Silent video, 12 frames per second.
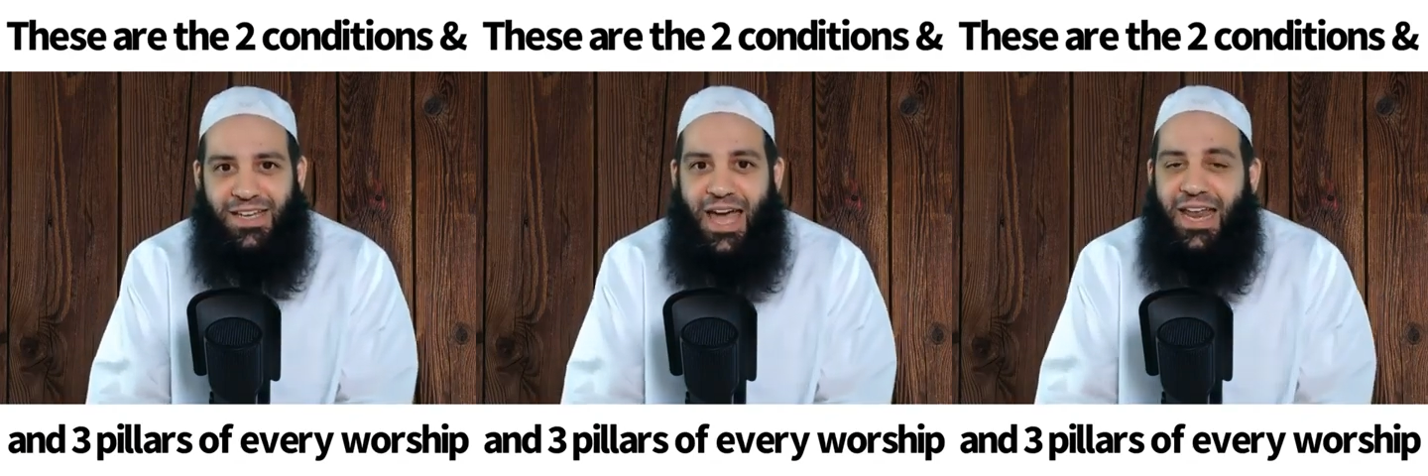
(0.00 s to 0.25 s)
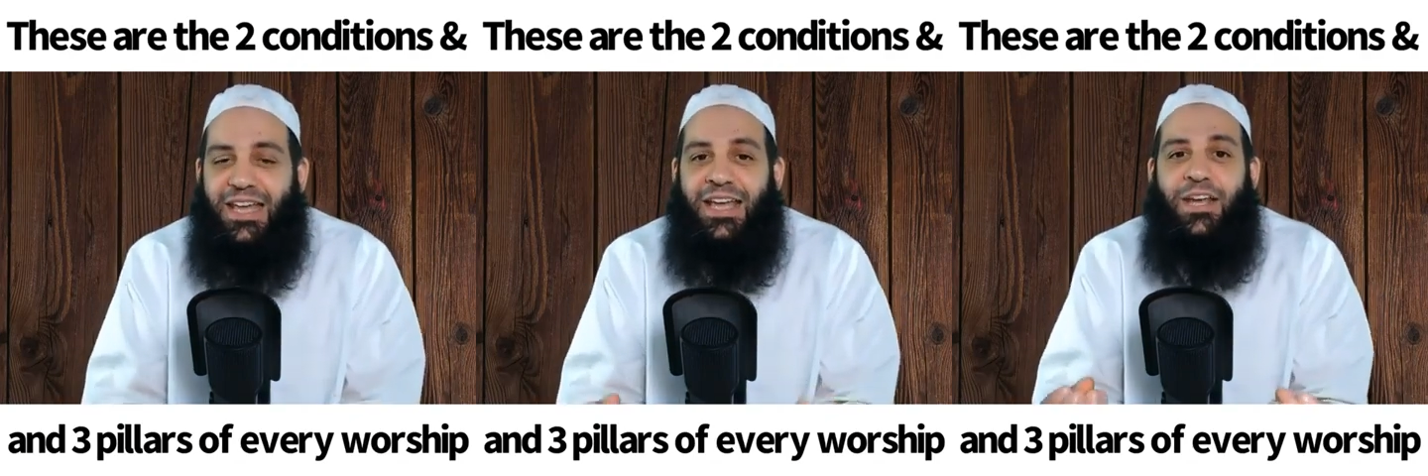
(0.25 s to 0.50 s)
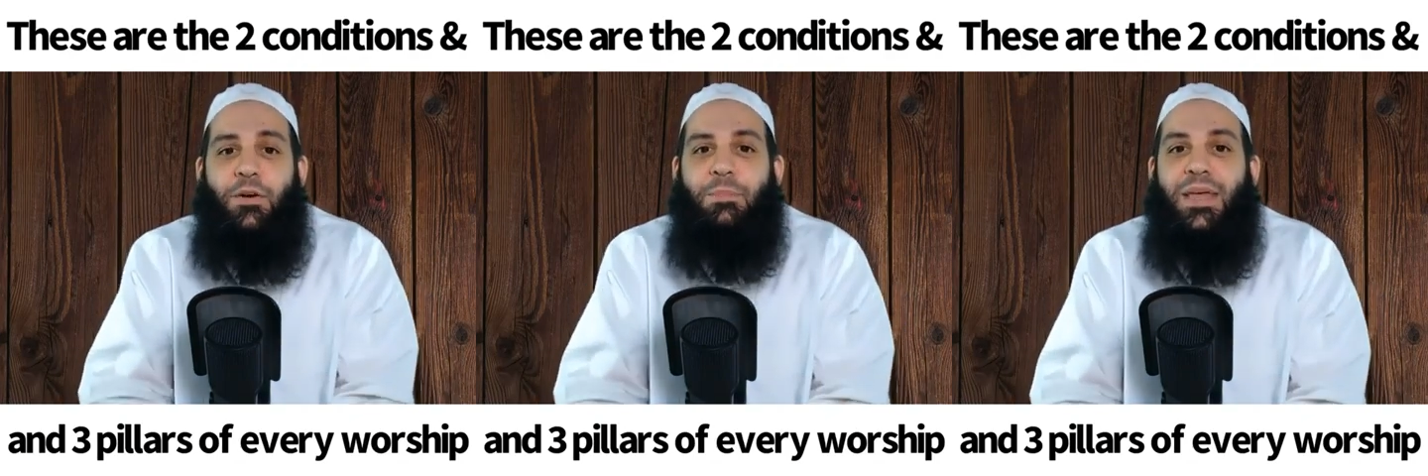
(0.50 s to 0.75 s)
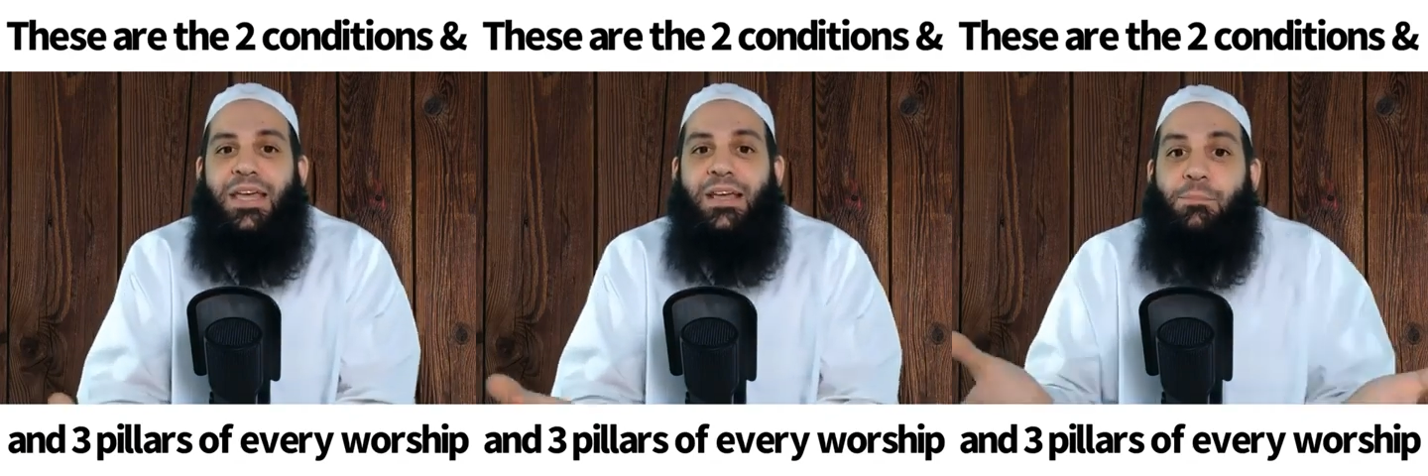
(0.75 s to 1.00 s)
And it cannot
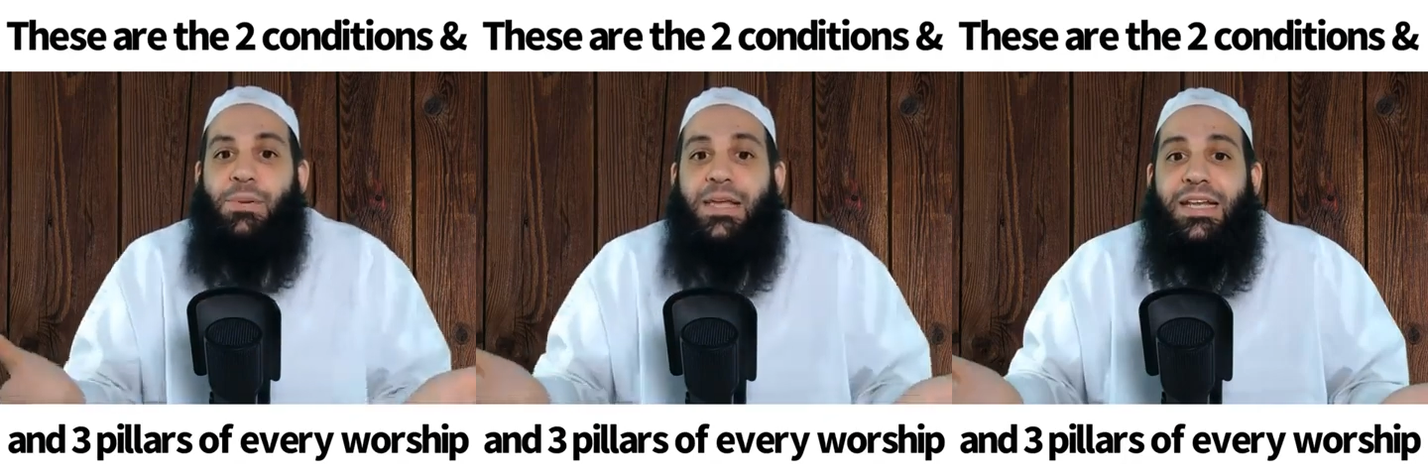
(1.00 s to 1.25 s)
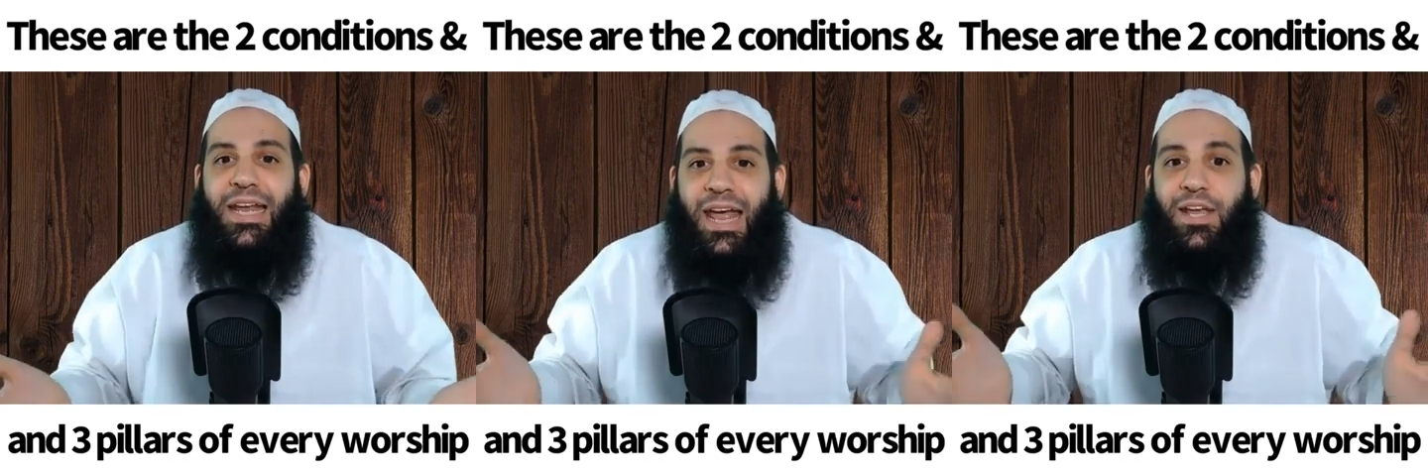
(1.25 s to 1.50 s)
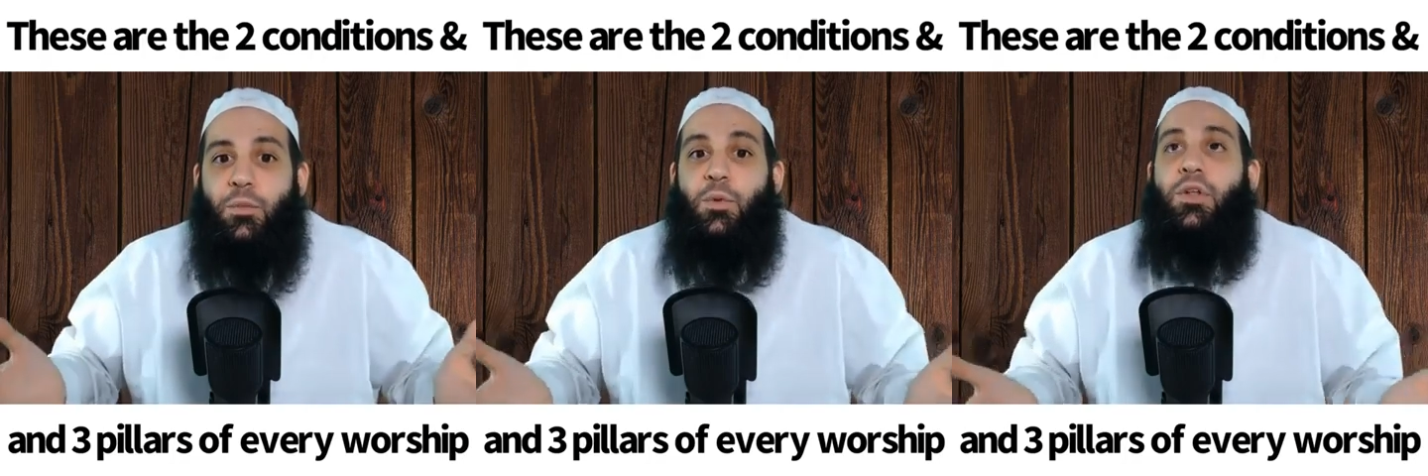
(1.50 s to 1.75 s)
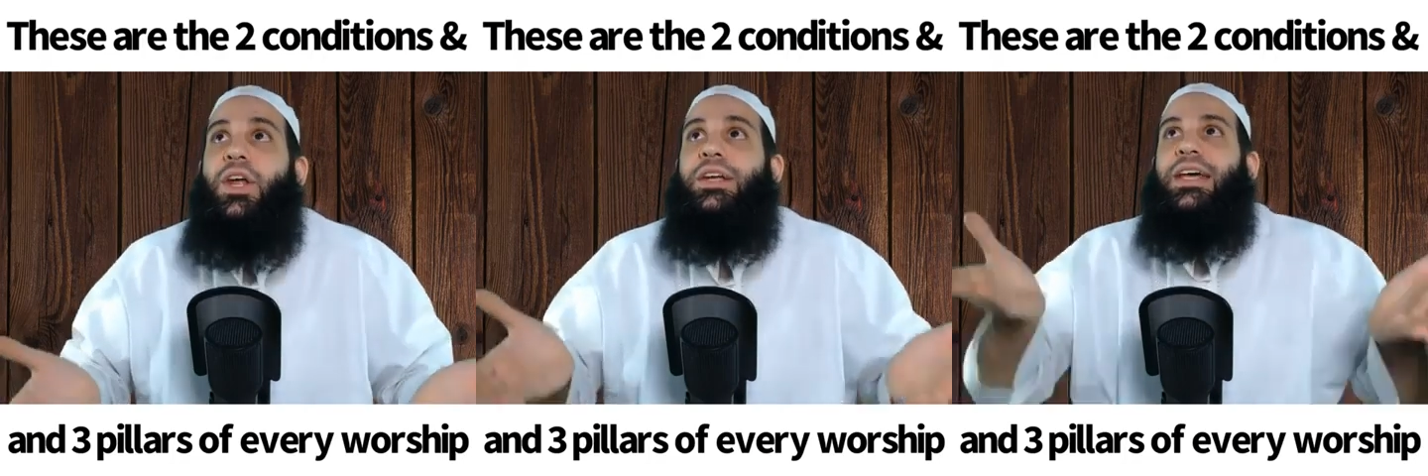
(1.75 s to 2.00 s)
be complete, and it will
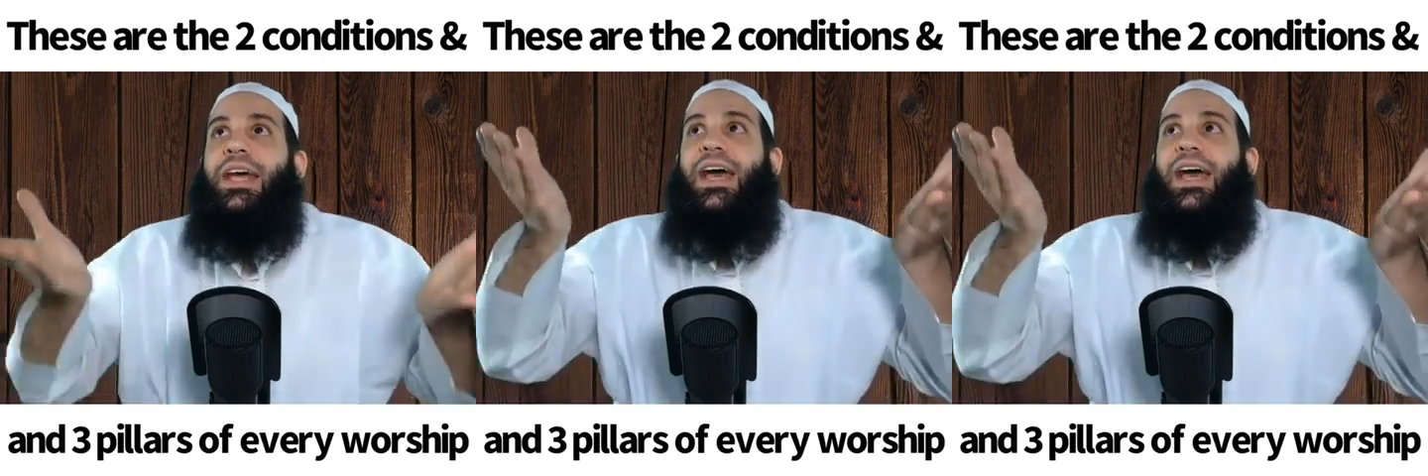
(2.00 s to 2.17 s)
not